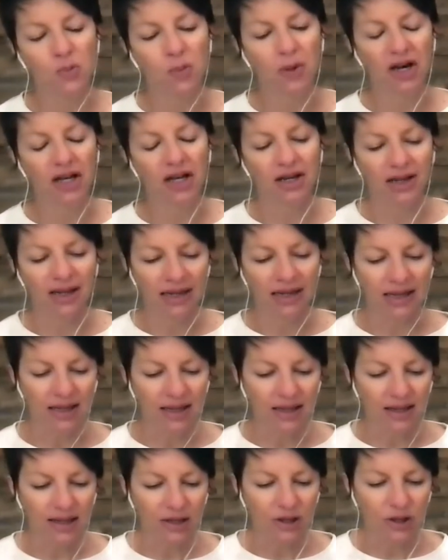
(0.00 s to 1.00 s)
But
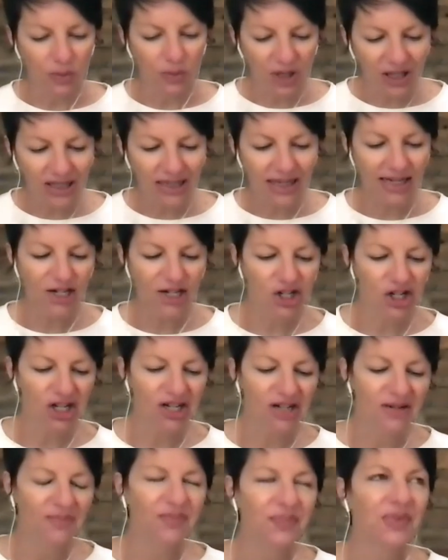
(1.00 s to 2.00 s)

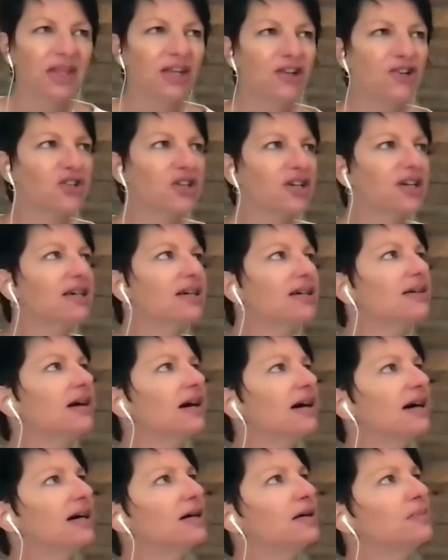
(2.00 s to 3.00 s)
humiliation, there's a
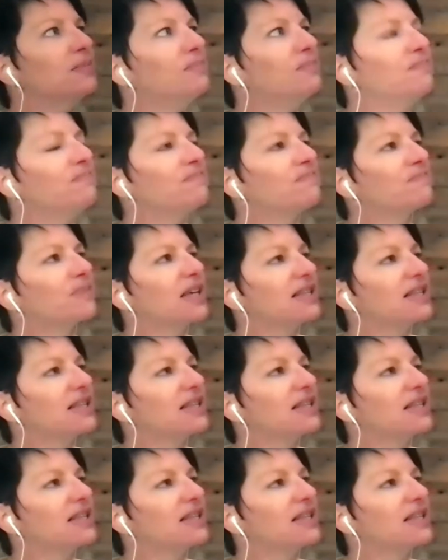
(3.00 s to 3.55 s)
um,